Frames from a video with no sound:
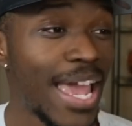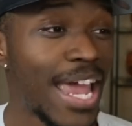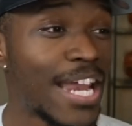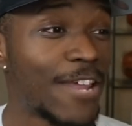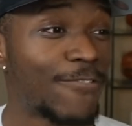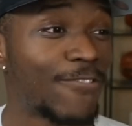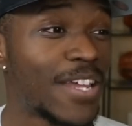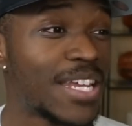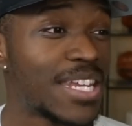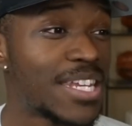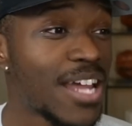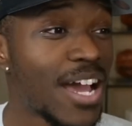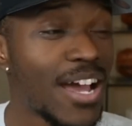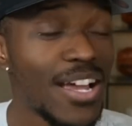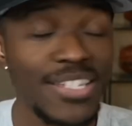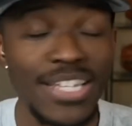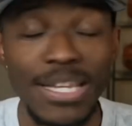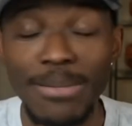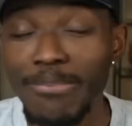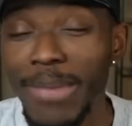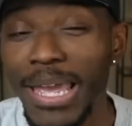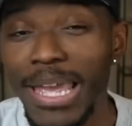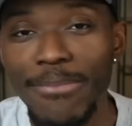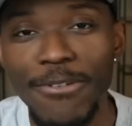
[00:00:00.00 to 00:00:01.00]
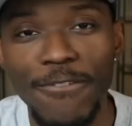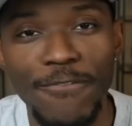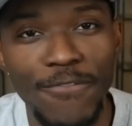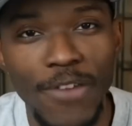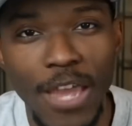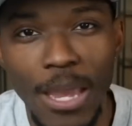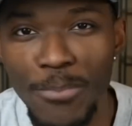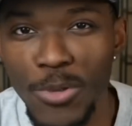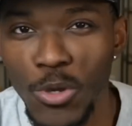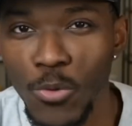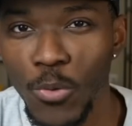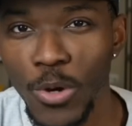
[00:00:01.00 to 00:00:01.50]
And if it doesn't, maybe
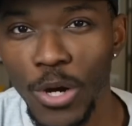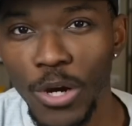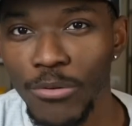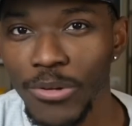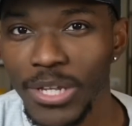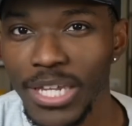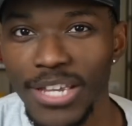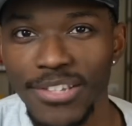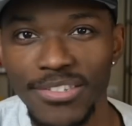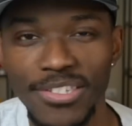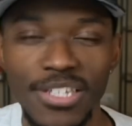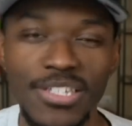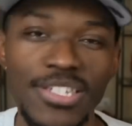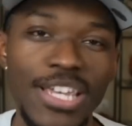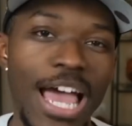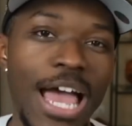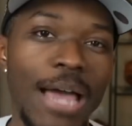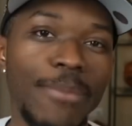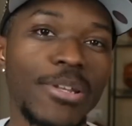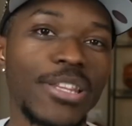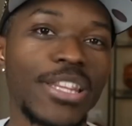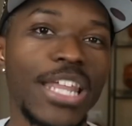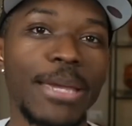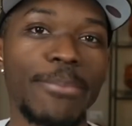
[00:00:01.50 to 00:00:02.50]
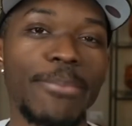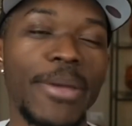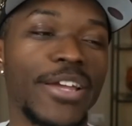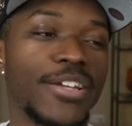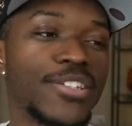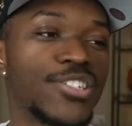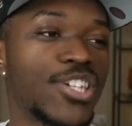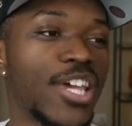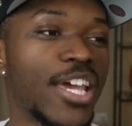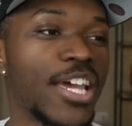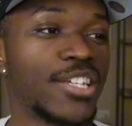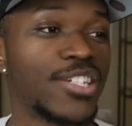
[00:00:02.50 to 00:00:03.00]
February is the time that they
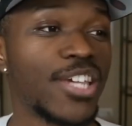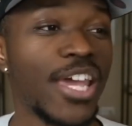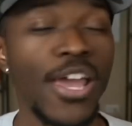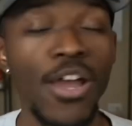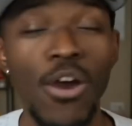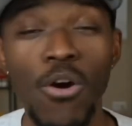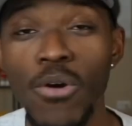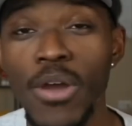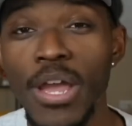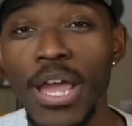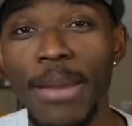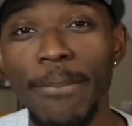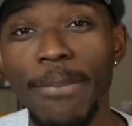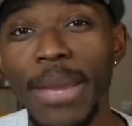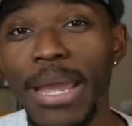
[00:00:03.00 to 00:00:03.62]
make a change. Hell,